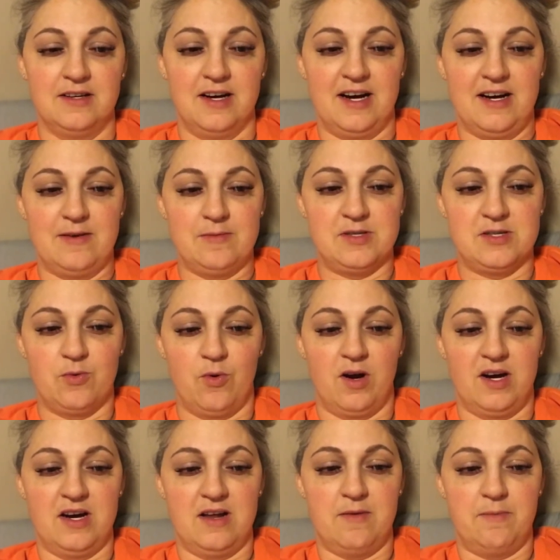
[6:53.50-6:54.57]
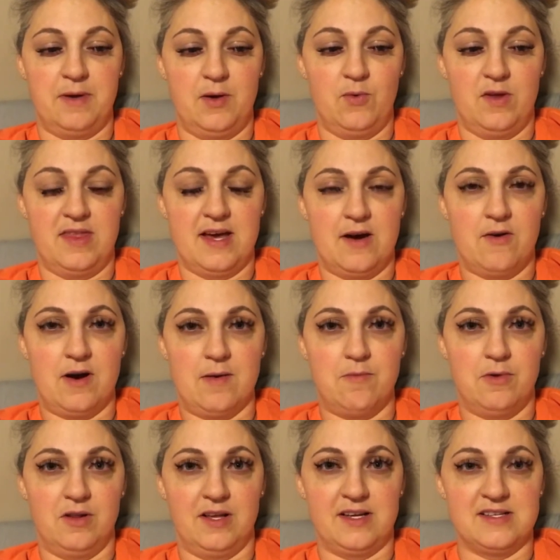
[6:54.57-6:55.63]
Um, so we're going to be without
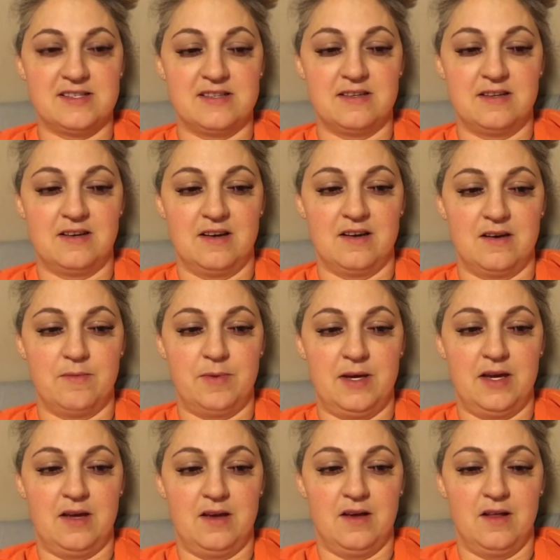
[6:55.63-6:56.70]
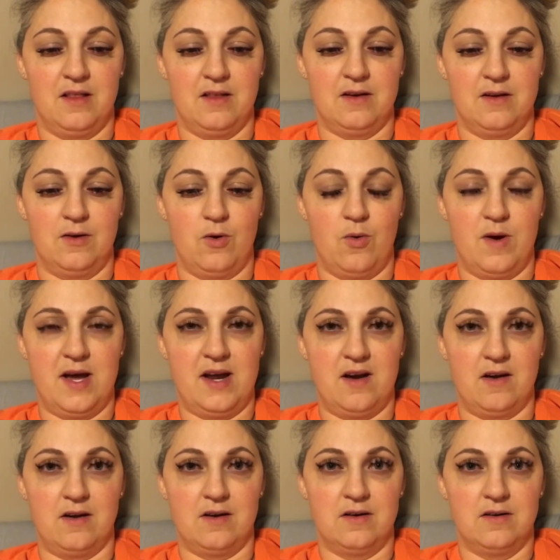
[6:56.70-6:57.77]
Emberlee. It's going to be a little
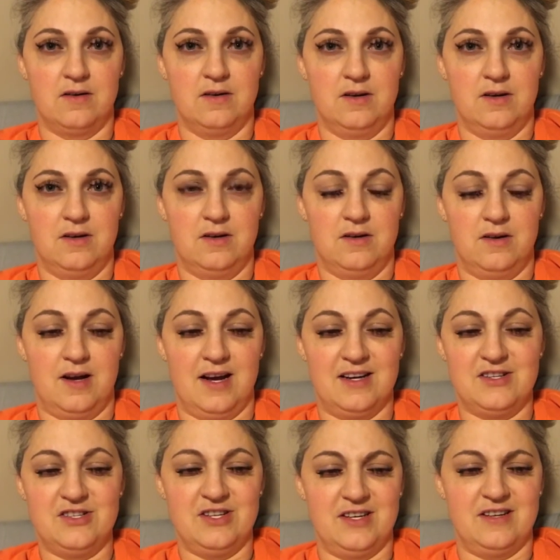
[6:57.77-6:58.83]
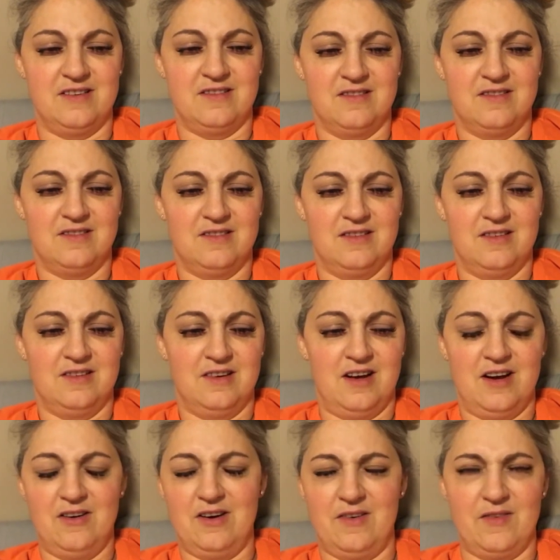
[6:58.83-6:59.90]
quieter. Actually,
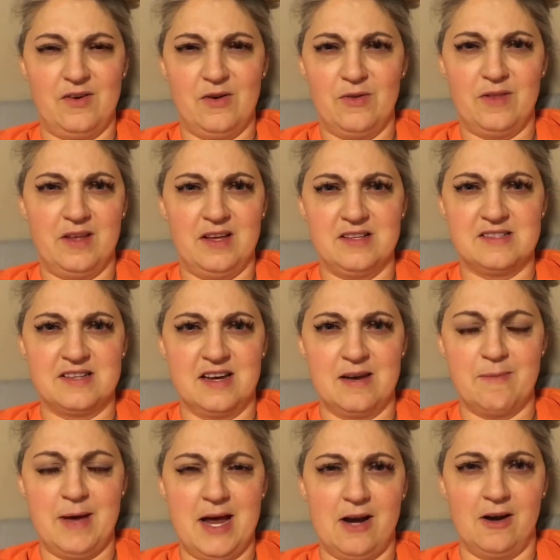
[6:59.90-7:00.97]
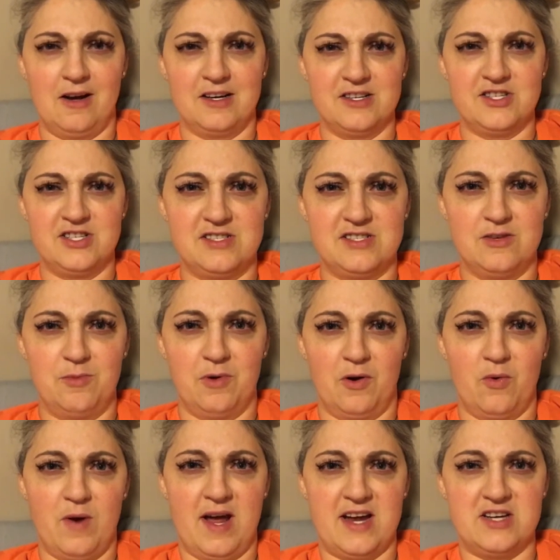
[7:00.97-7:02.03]
I don't even know that it's going to matter because super
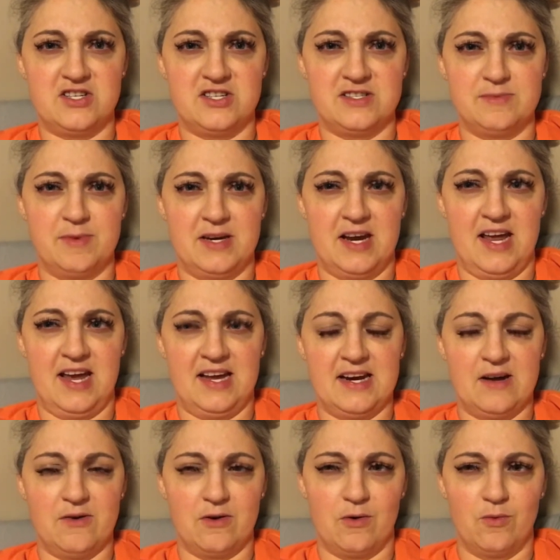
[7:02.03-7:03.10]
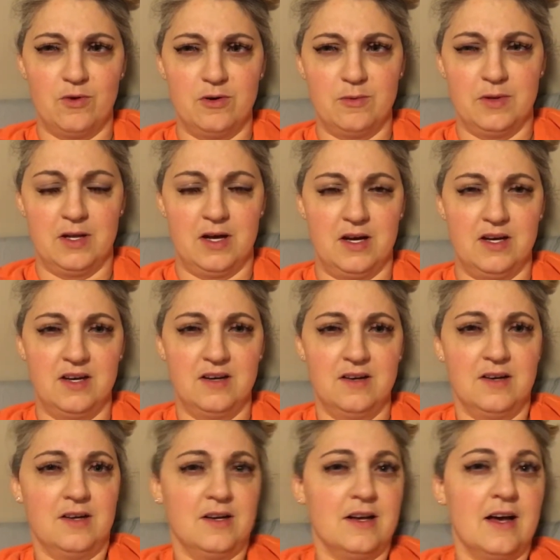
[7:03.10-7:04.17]
quiet. She's been hanging out in her room a lot.
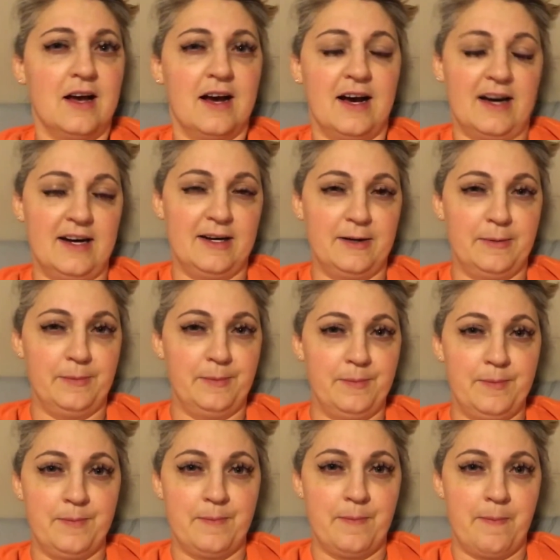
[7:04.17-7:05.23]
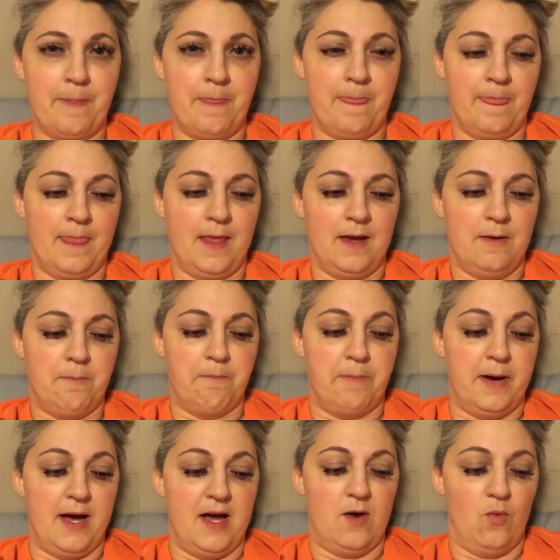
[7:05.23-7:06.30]
Um...
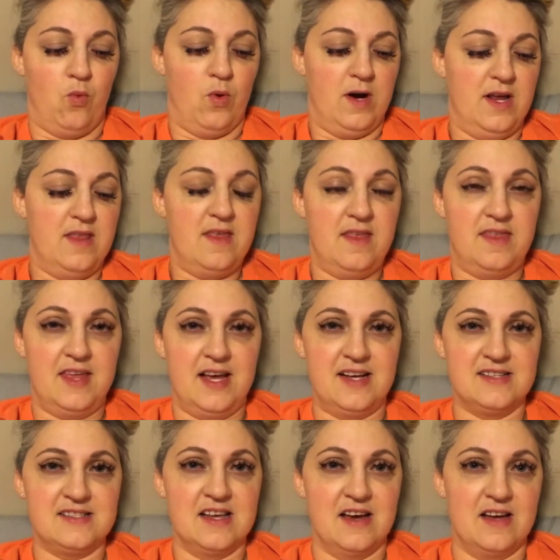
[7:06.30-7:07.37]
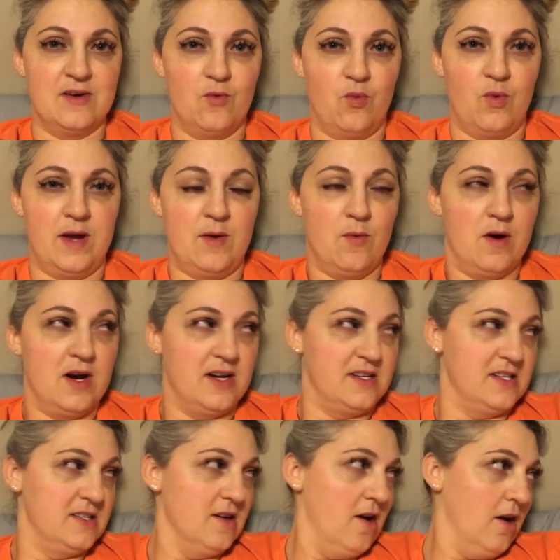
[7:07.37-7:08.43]
But one of the things that we wanted
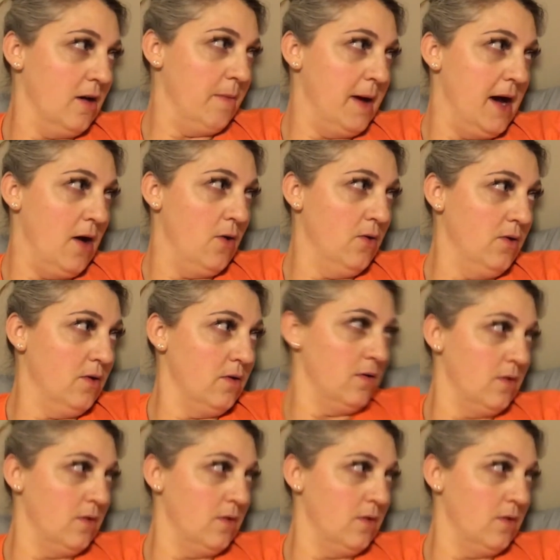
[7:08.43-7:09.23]
to talk about...